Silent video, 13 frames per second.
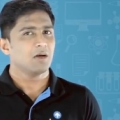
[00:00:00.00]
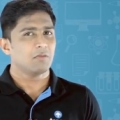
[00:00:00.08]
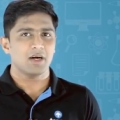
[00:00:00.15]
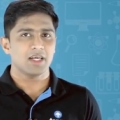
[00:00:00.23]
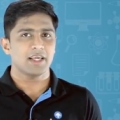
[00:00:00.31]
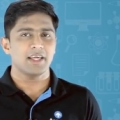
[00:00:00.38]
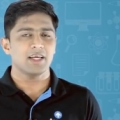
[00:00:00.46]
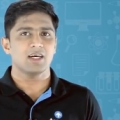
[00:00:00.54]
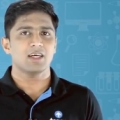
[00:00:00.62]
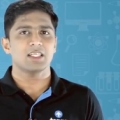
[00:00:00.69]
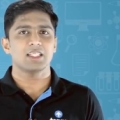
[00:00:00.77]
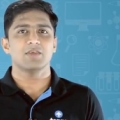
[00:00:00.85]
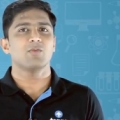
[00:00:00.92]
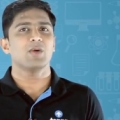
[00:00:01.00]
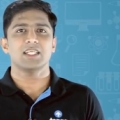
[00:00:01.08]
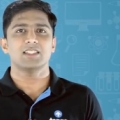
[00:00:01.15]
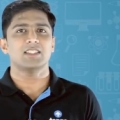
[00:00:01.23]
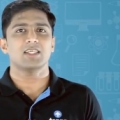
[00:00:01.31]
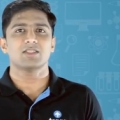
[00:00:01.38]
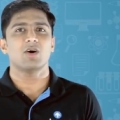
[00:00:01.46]
But here, we are
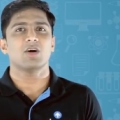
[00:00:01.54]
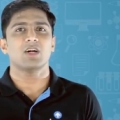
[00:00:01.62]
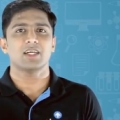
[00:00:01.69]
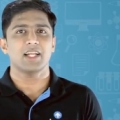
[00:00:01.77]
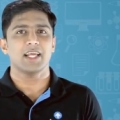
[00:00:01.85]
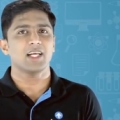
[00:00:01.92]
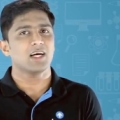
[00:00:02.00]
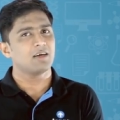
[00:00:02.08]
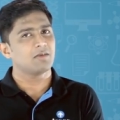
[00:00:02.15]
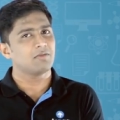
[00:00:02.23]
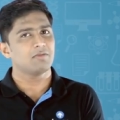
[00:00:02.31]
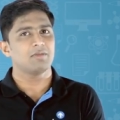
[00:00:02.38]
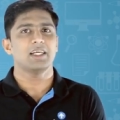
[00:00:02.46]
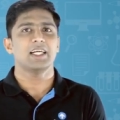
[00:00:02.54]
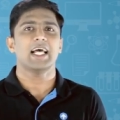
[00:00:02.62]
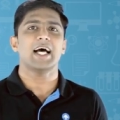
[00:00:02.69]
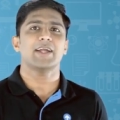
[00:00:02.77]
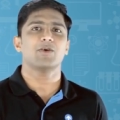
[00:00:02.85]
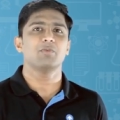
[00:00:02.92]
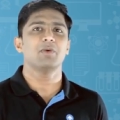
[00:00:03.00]
just gonna take a
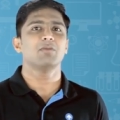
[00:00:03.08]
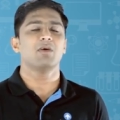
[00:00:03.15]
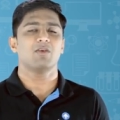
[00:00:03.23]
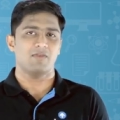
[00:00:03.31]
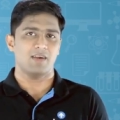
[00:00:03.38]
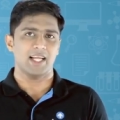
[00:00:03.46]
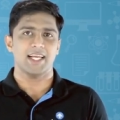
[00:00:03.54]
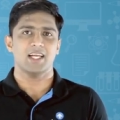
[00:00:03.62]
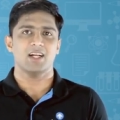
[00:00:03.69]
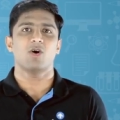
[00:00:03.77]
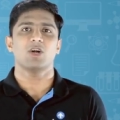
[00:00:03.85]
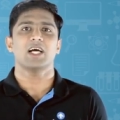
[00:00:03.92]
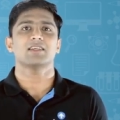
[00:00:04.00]
narrow beam of light called